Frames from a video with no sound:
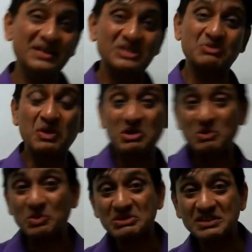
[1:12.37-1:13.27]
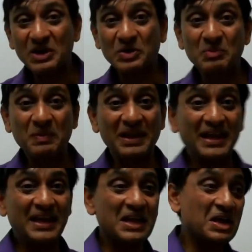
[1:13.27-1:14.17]
So what roles they're going to
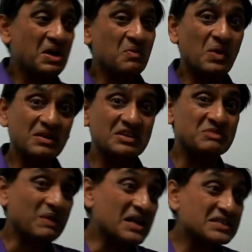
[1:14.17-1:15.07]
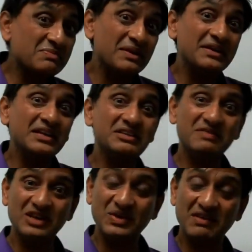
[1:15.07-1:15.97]
play, what responsibilities
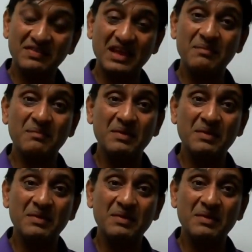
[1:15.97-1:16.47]
will you give them,